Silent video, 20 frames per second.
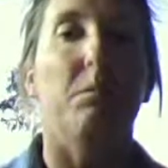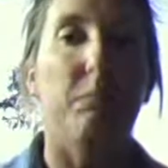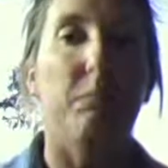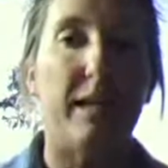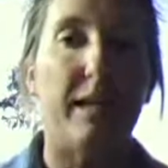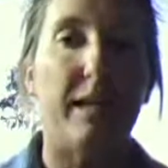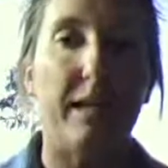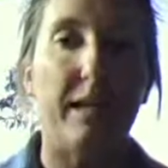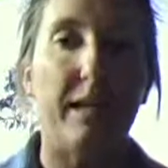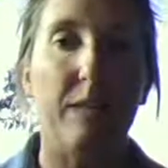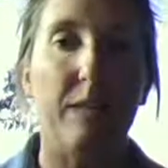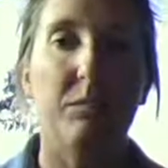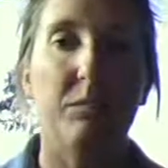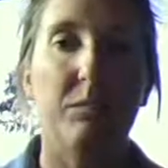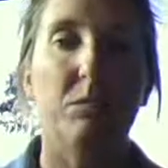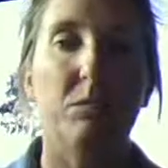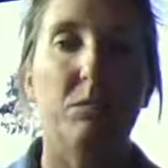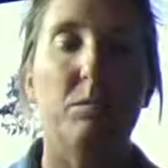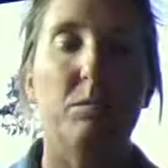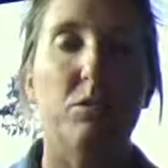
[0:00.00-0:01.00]
being able
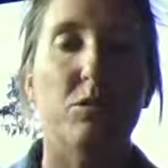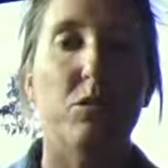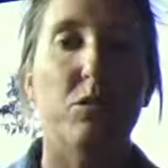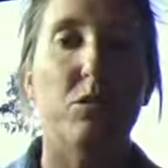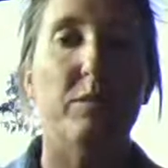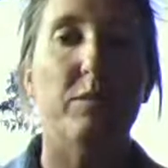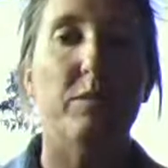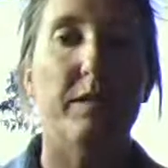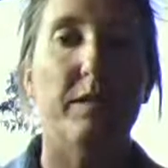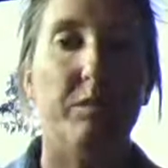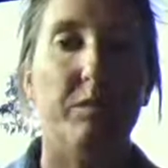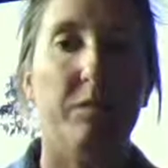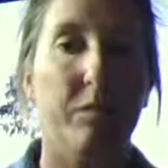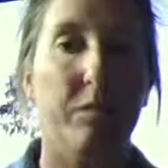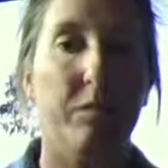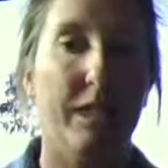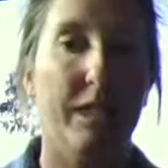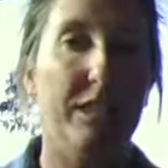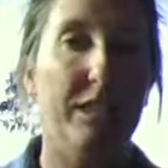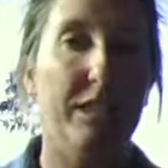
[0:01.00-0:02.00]
to absorb
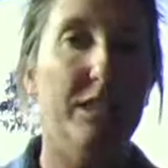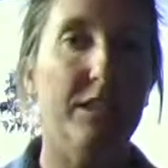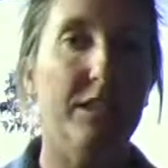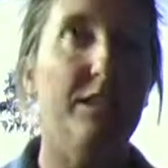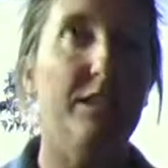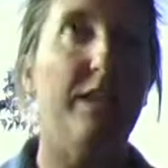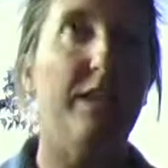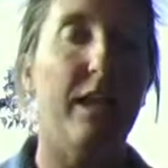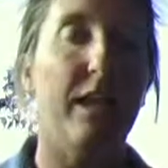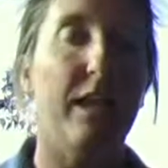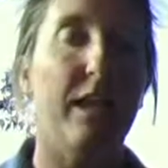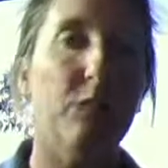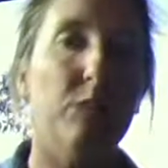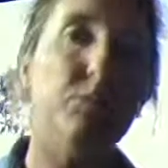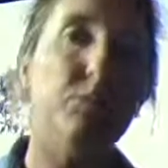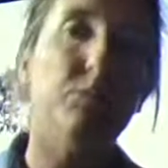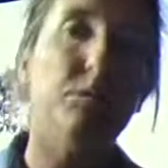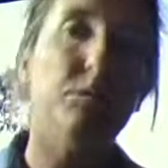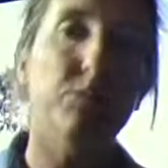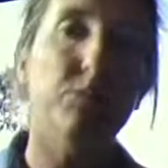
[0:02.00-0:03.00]
information. It
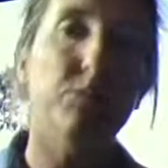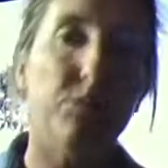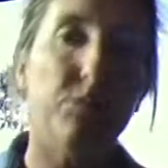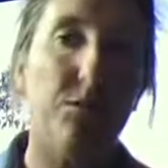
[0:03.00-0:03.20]
helps with